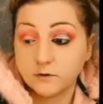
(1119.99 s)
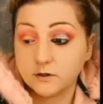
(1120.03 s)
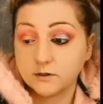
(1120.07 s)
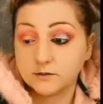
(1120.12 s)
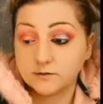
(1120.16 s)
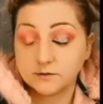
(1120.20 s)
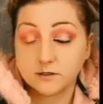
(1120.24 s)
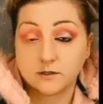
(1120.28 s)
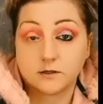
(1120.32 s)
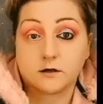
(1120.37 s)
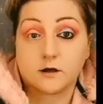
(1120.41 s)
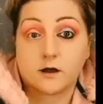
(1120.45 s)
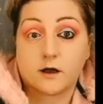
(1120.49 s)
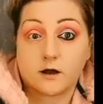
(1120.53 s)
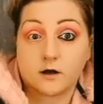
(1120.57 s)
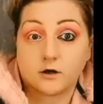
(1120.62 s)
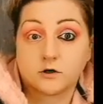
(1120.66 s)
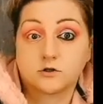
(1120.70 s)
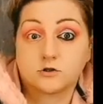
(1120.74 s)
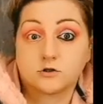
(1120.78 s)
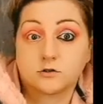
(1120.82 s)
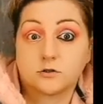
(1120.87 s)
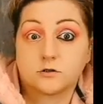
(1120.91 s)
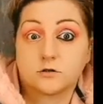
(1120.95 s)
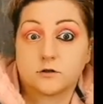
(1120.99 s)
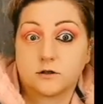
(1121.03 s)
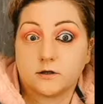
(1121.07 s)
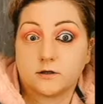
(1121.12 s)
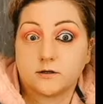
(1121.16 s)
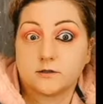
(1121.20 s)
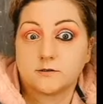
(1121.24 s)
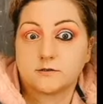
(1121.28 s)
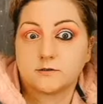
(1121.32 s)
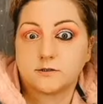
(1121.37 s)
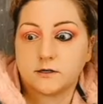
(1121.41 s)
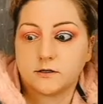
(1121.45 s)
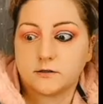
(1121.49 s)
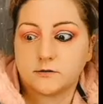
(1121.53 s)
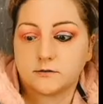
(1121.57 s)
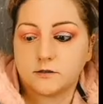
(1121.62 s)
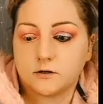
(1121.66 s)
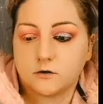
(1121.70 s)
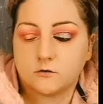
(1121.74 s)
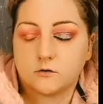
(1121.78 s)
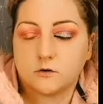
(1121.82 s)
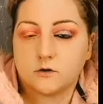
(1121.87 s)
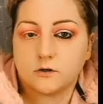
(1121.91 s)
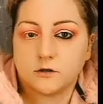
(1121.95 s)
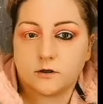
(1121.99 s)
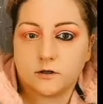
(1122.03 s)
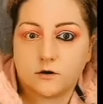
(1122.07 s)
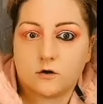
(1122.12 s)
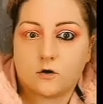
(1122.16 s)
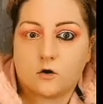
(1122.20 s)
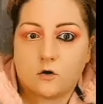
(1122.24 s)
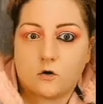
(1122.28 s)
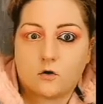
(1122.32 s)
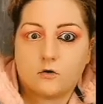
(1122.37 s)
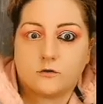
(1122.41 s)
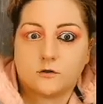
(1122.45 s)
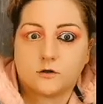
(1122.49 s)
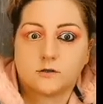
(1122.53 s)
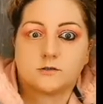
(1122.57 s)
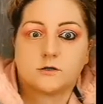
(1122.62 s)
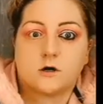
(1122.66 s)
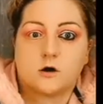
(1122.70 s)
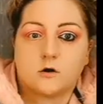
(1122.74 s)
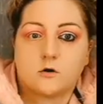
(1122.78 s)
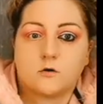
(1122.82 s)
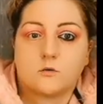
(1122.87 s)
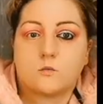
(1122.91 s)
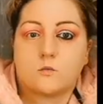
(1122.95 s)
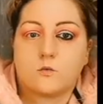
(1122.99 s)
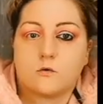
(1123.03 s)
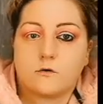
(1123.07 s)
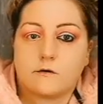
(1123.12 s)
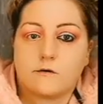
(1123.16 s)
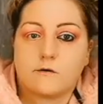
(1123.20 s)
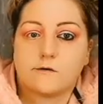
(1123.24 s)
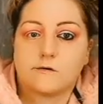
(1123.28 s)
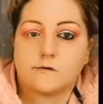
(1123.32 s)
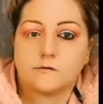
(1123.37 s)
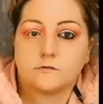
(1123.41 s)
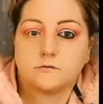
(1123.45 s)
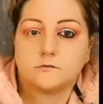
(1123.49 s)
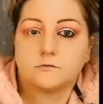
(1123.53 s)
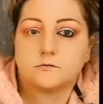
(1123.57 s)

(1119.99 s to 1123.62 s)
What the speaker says: because I actually like sat down and did all this hard work